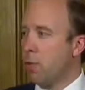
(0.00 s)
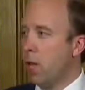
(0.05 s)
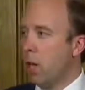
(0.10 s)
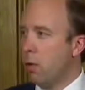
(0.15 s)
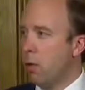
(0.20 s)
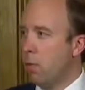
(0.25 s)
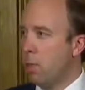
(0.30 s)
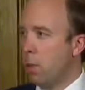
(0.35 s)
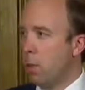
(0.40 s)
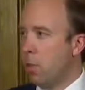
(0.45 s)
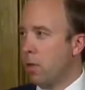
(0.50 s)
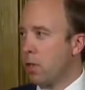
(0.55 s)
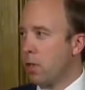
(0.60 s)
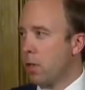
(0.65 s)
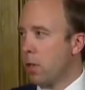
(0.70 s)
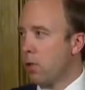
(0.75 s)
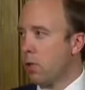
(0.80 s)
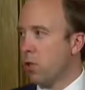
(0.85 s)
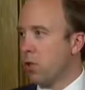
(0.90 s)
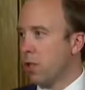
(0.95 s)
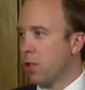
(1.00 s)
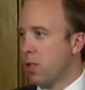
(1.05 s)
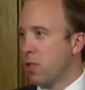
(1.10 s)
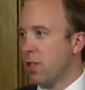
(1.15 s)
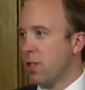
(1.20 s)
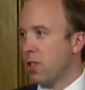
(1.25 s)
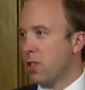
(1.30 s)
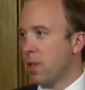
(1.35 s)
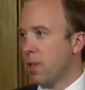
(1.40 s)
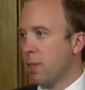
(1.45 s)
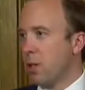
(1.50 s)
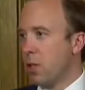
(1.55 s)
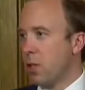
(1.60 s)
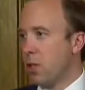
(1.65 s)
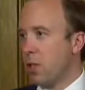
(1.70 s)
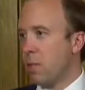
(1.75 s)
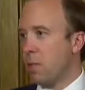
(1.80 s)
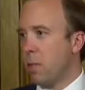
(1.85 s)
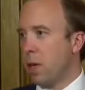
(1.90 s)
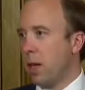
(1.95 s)
reopen with social distancing
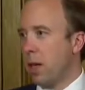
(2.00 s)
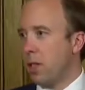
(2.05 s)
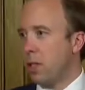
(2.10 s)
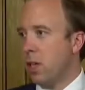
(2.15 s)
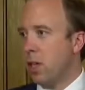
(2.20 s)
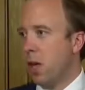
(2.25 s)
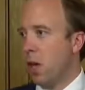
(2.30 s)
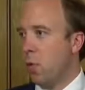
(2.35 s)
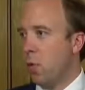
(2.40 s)
measures in place.